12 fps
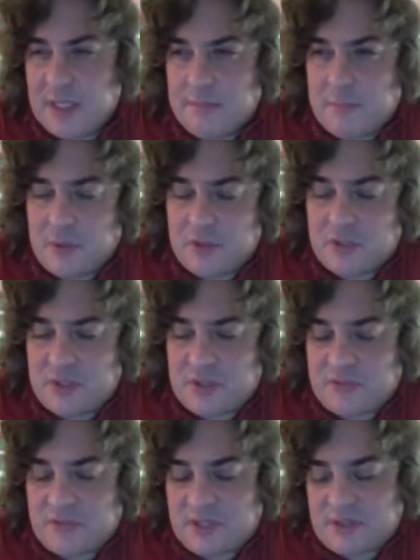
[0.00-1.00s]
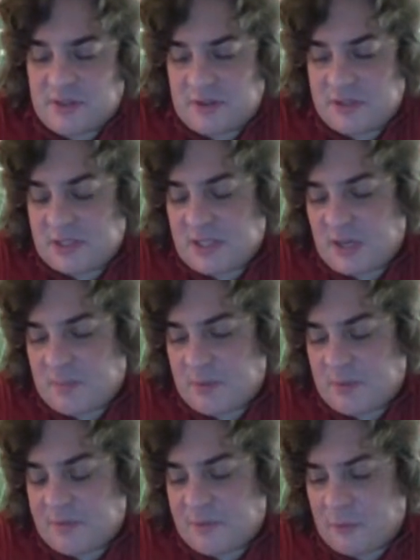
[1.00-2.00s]
mostly 3 stars and a
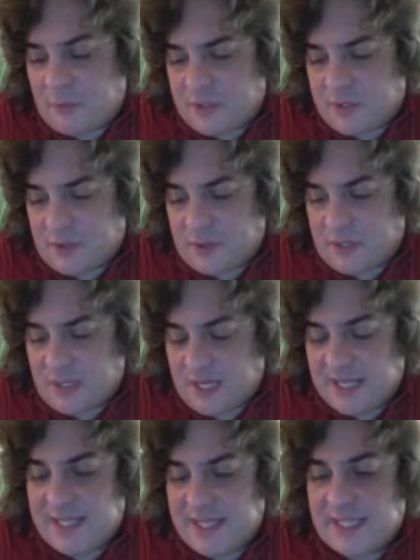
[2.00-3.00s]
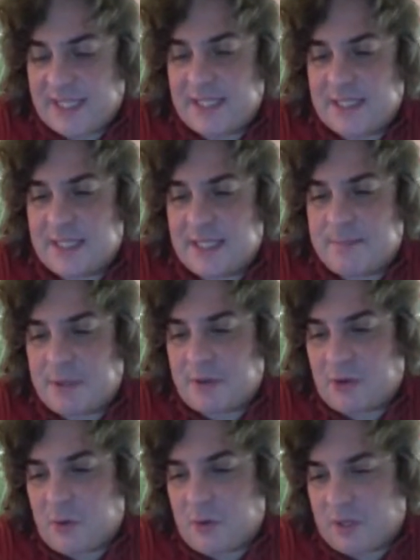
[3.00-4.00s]
couple of 4 stars. I think they need to get
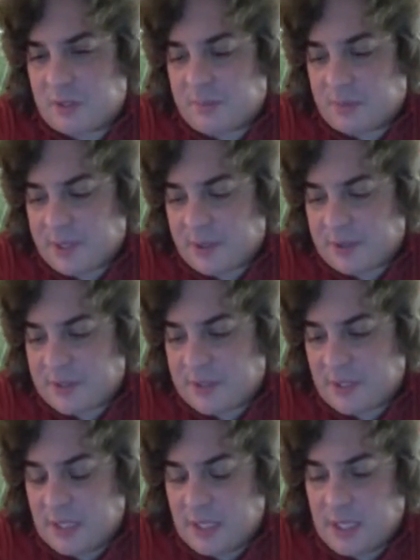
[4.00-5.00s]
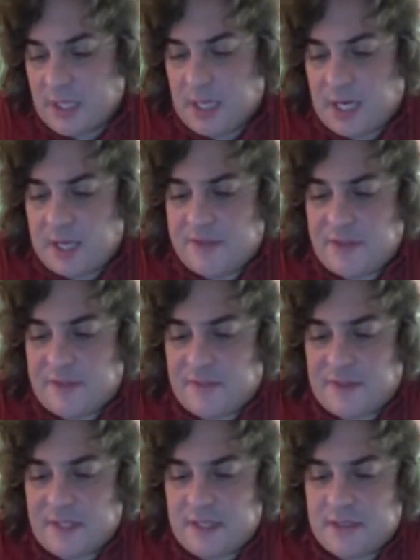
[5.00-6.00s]
better quality players. I think
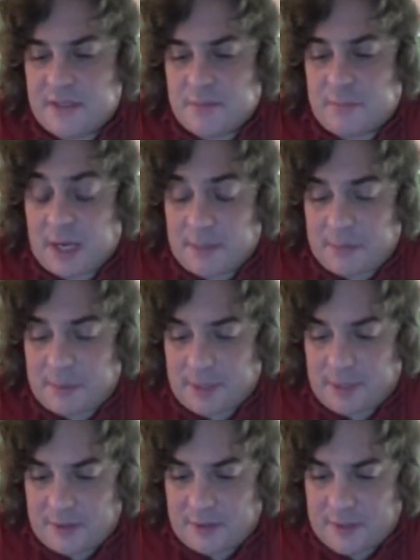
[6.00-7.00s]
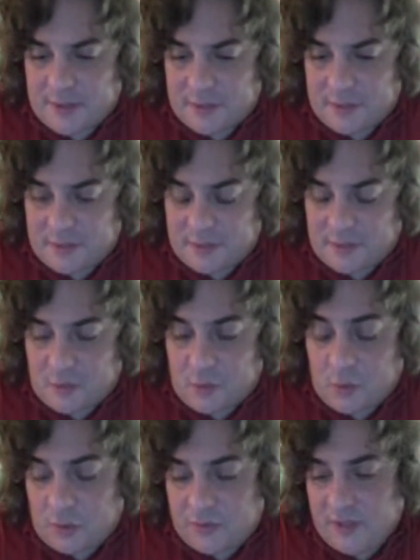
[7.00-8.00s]
they need to buy players,
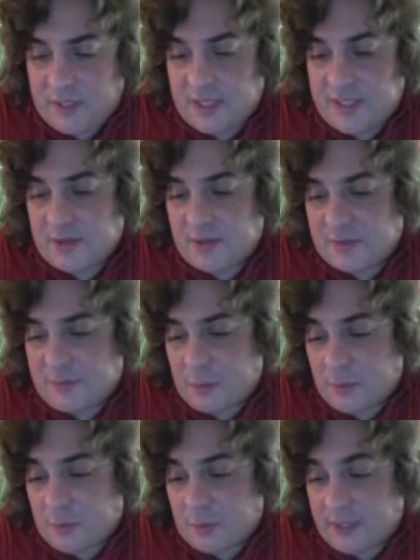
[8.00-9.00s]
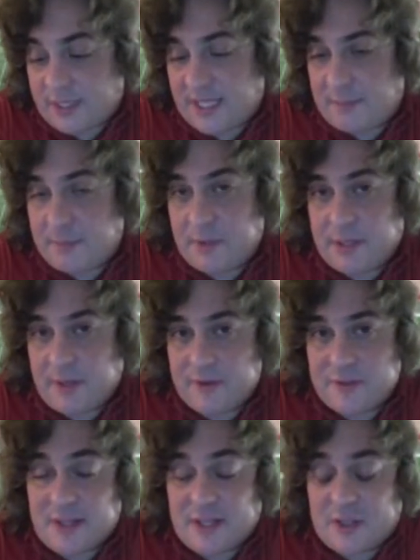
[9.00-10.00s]
or they need to go to the portal and get
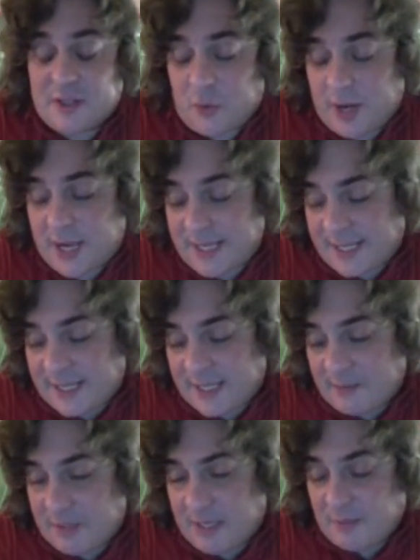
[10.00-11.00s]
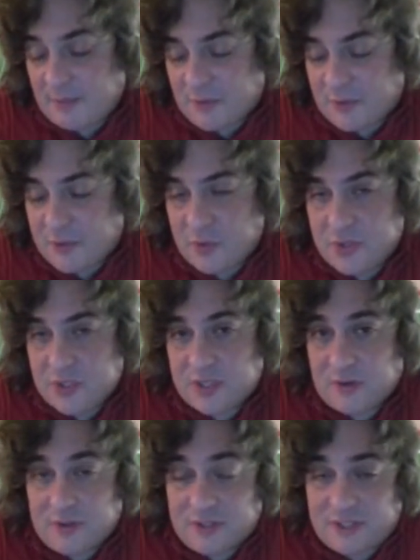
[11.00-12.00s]
players like who are at Alabama or Georgia and
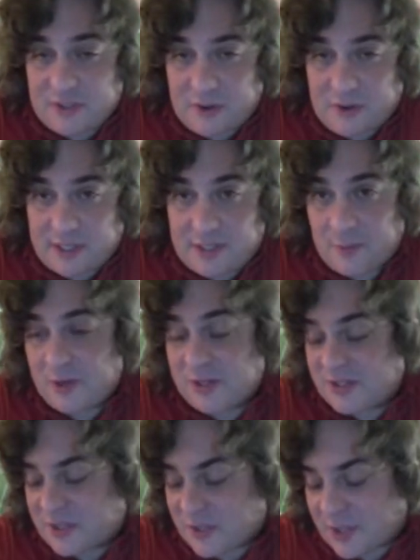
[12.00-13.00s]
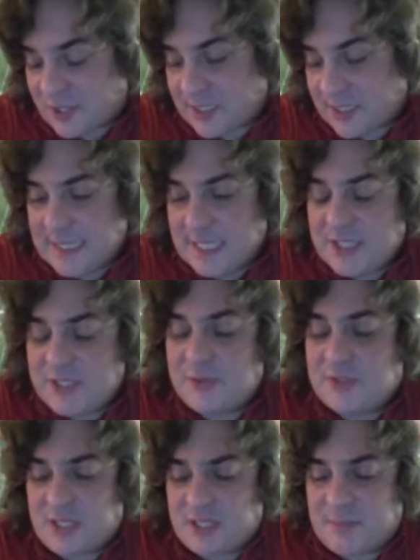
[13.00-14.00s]
aren't starting and want to start. So
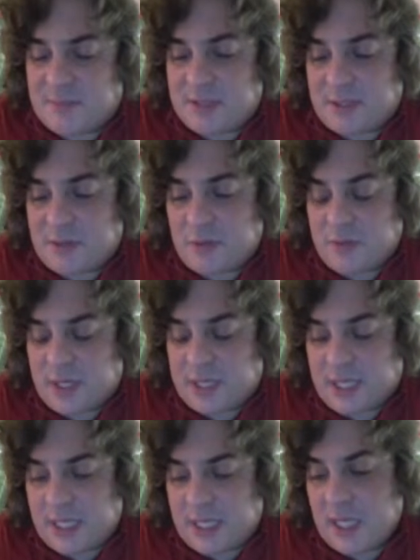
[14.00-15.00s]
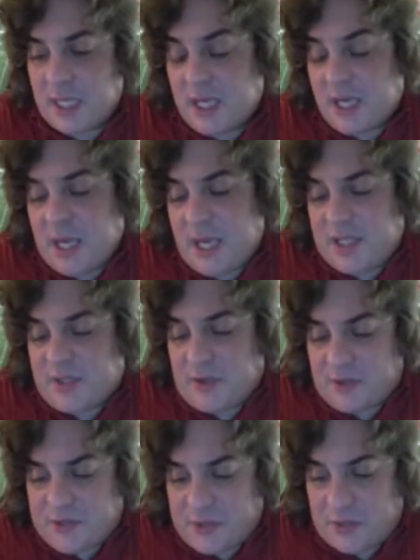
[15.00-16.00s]
it's going to depend on who they get. It's
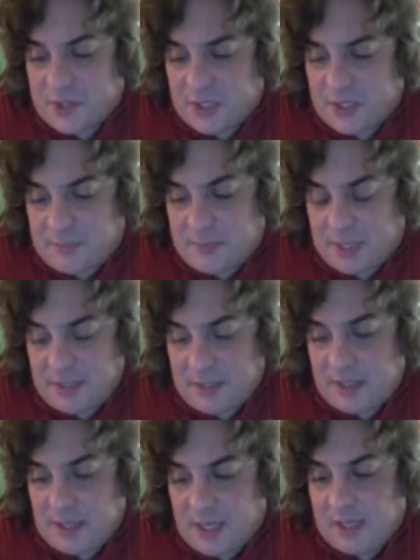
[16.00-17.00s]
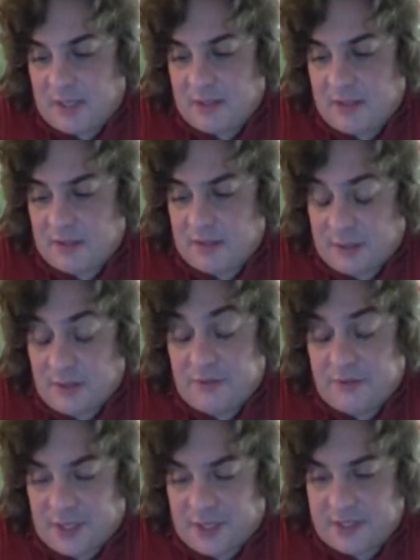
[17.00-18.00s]
also going to depend on the little
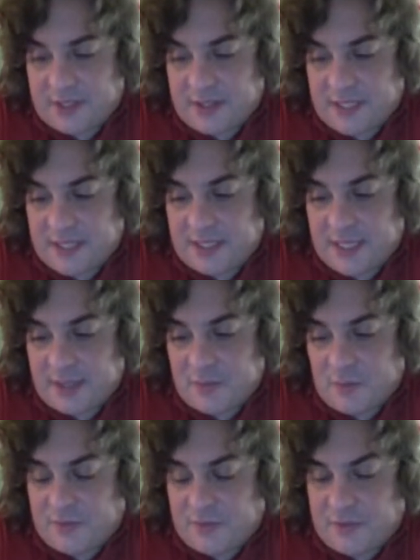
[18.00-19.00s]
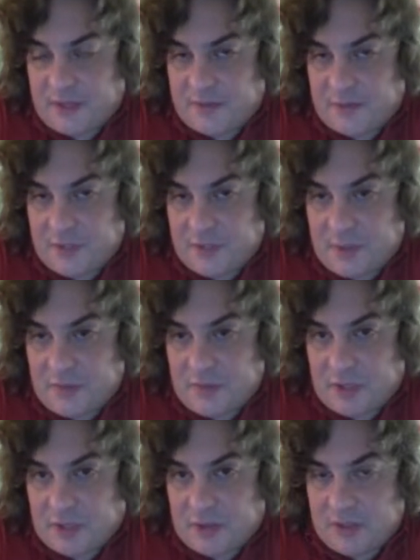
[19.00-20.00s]
things. I think that one thing I've noticed about
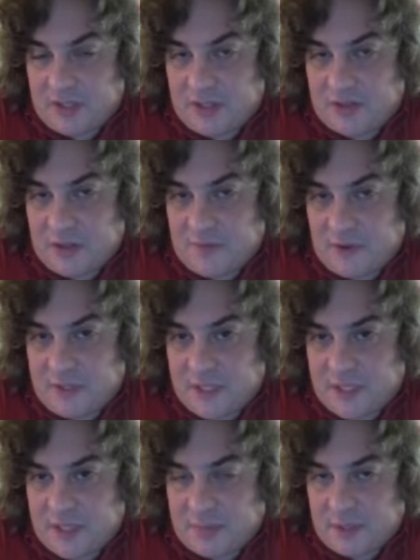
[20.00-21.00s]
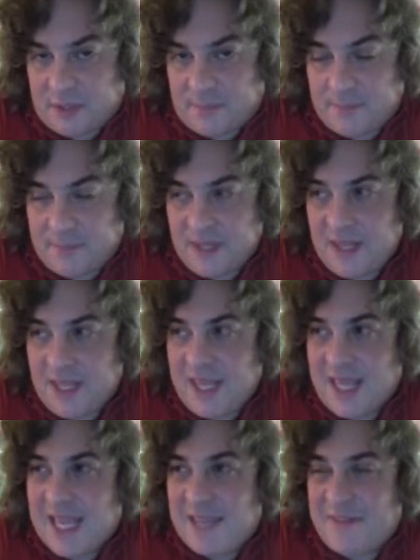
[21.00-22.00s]
Rutgers is they're not very disciplined,
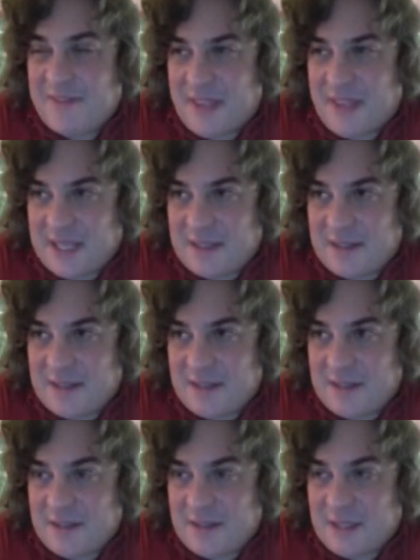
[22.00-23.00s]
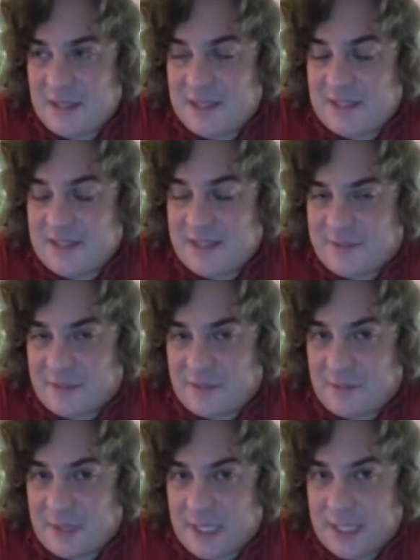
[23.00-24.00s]
and that is different
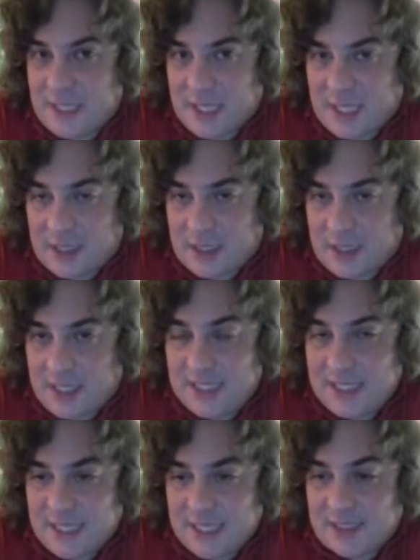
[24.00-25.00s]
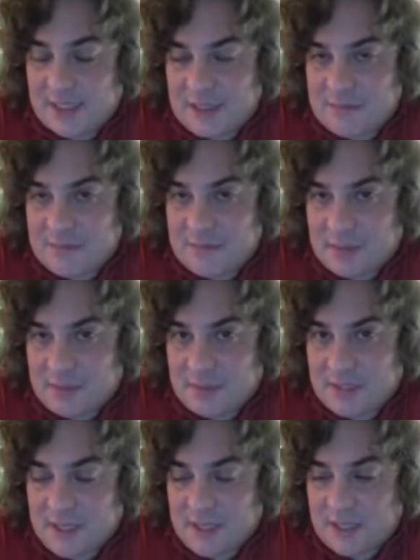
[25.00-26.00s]
from Indiana. Indiana doesn't make
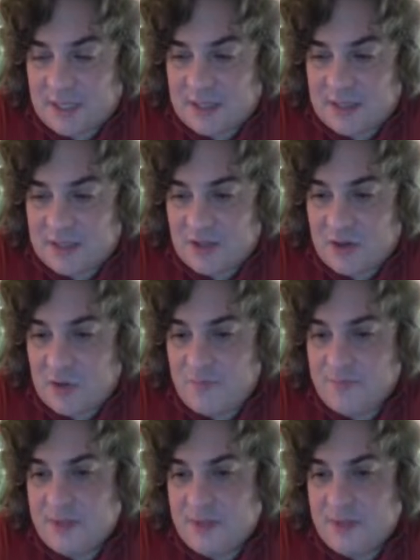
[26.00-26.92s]
mistakes. So